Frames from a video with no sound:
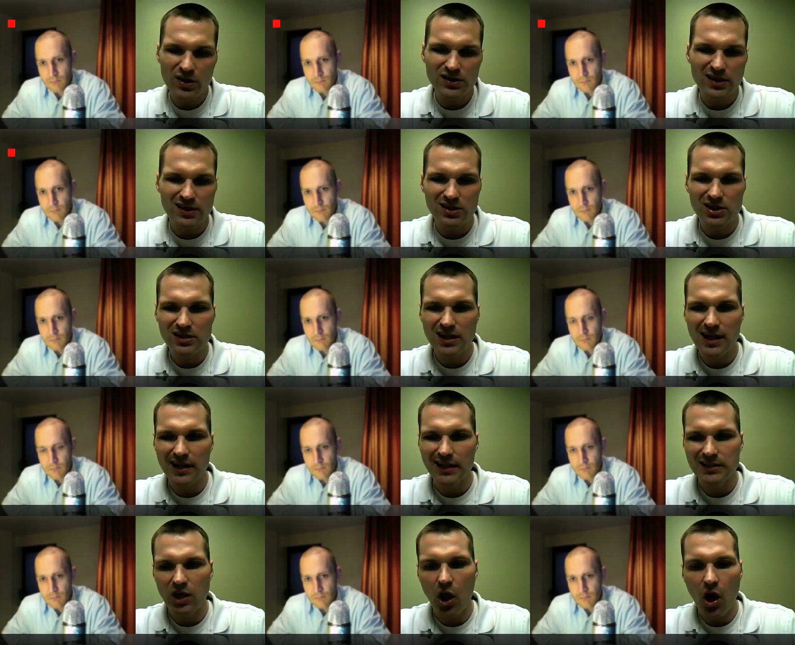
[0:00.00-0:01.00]
Speaker 1: the ones that just
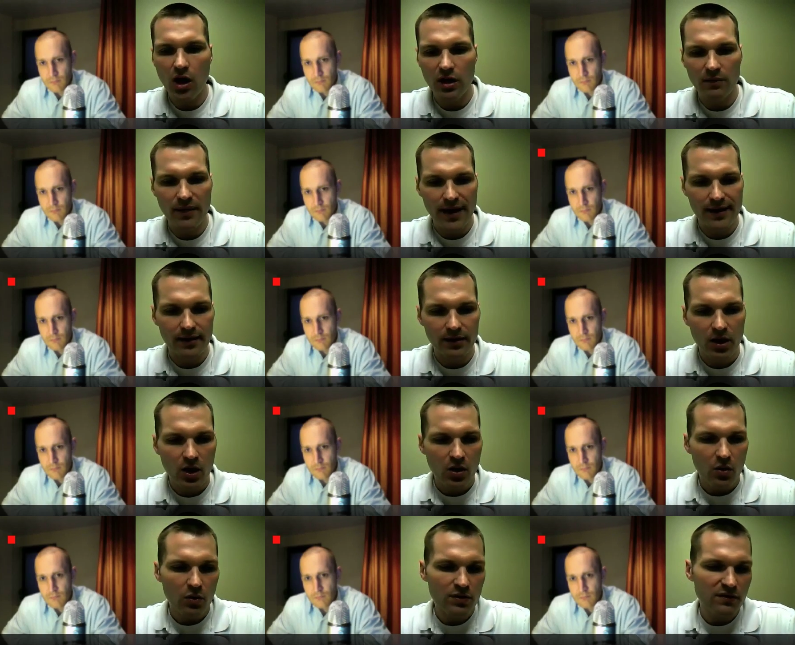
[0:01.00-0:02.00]
kind of talk about it
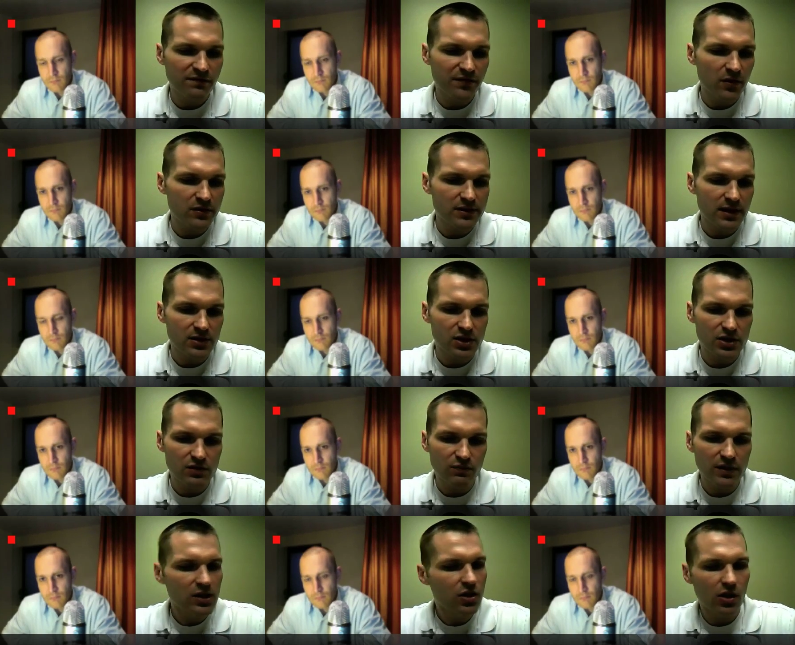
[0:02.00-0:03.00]
or the folks that
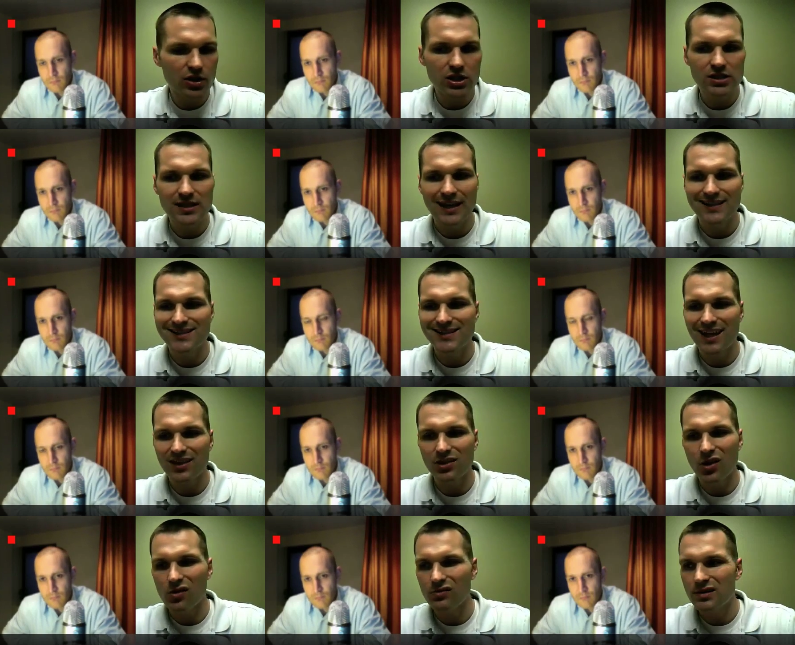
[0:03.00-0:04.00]
just regurgitate
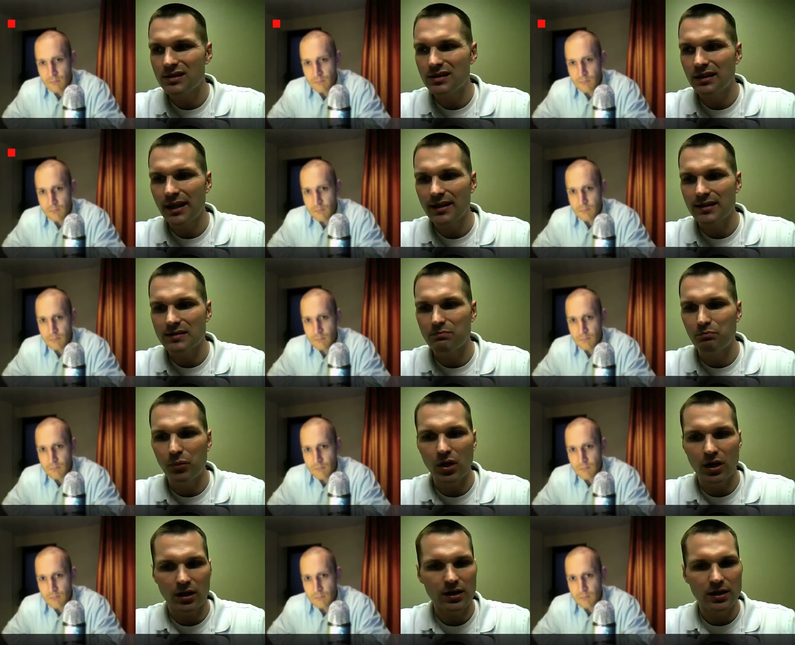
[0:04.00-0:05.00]
Seth Godin's latest
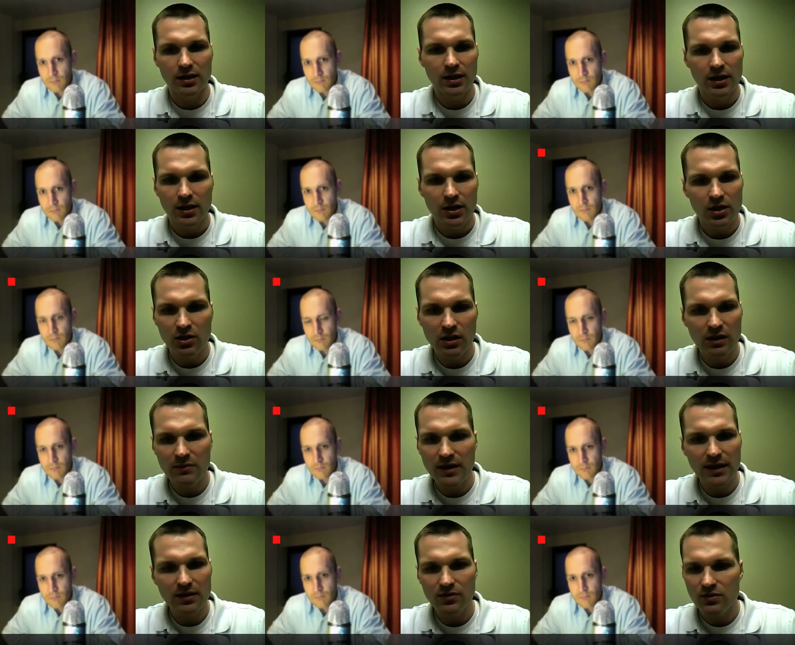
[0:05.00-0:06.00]
book. You know what
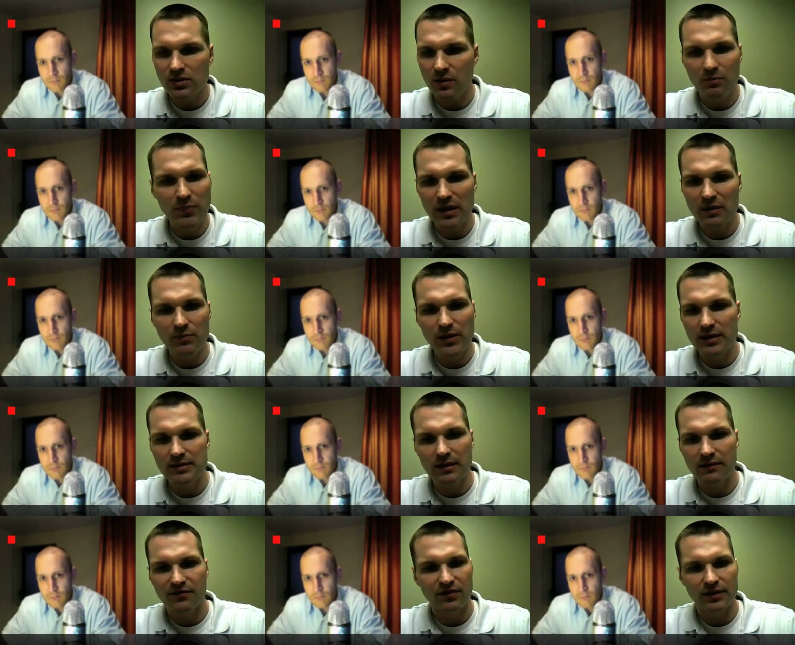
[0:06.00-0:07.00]
I mean? There's a big,
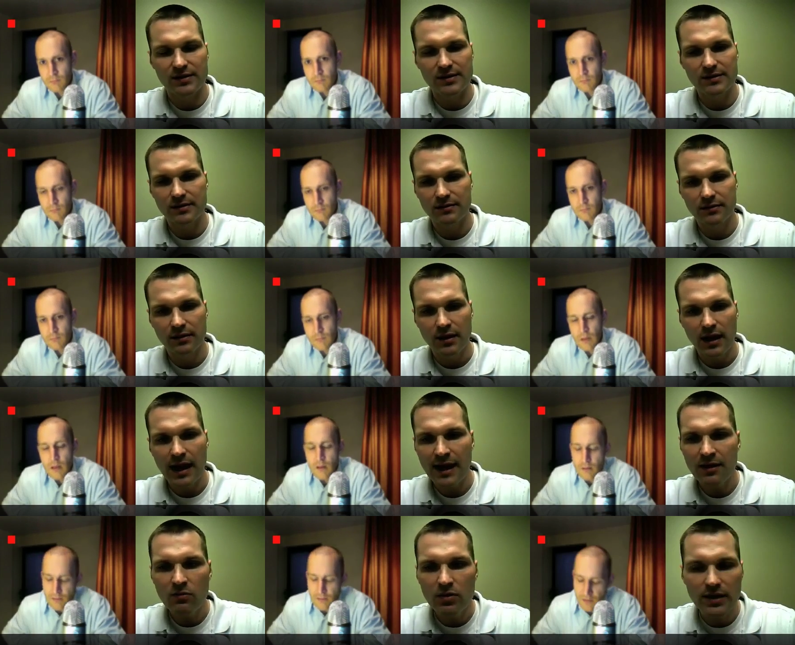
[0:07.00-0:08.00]
big difference.
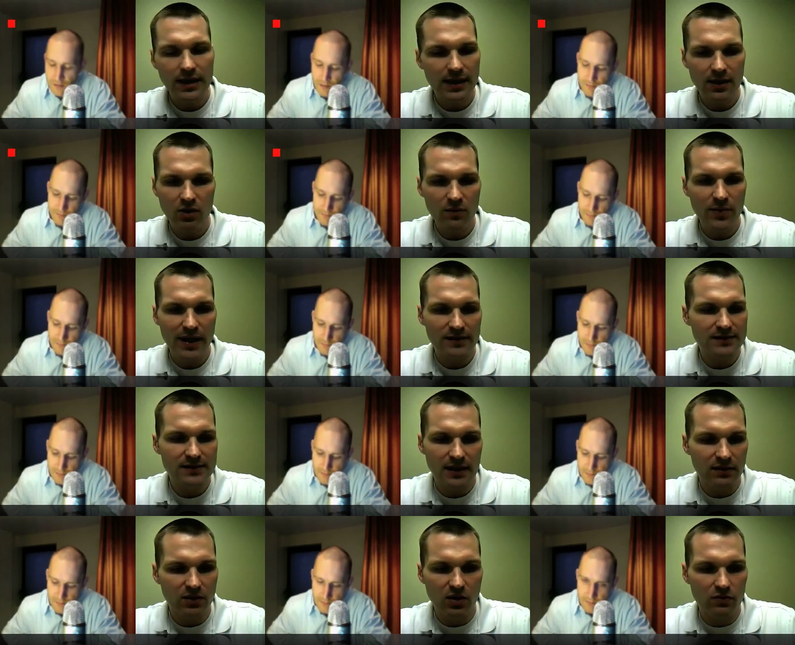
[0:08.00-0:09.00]
So I don't want to hear about
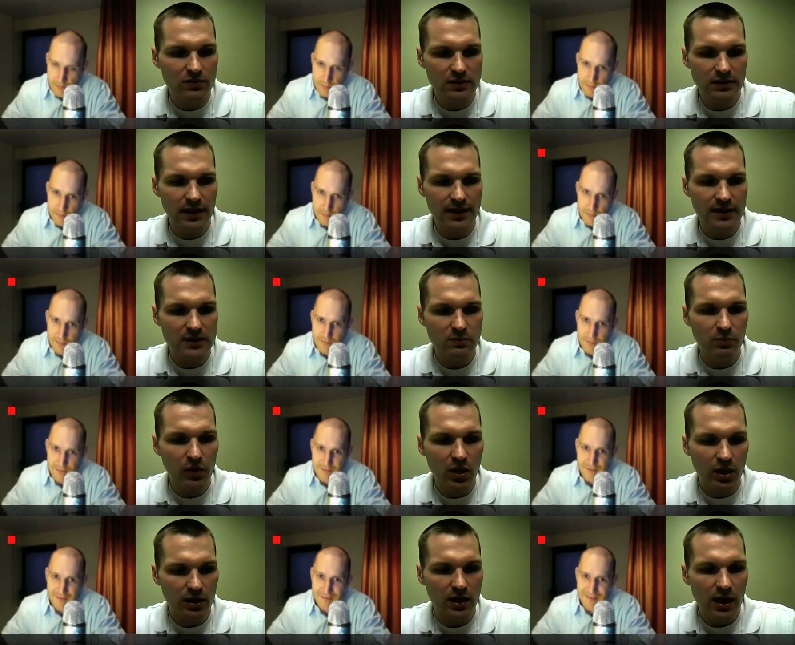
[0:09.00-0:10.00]
Seth Godin's latest
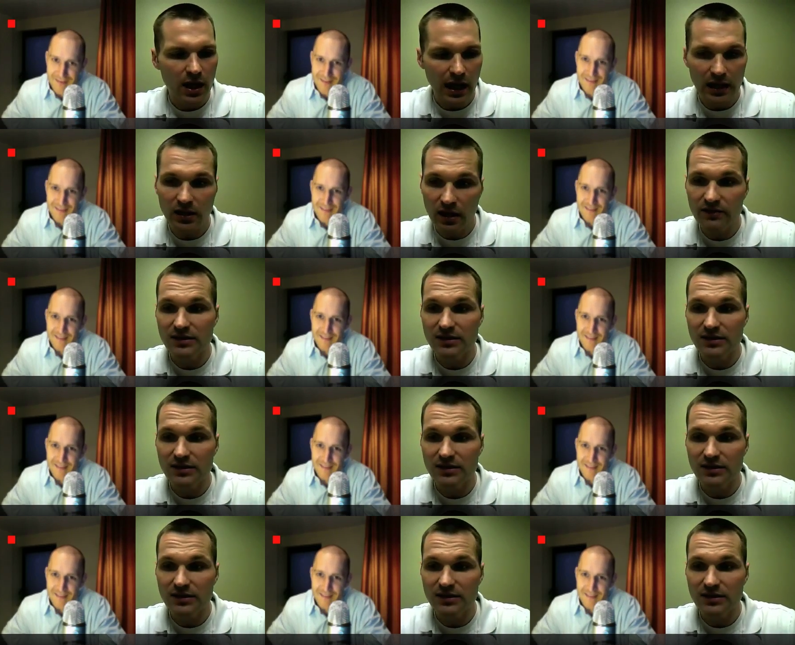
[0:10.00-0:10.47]
book. I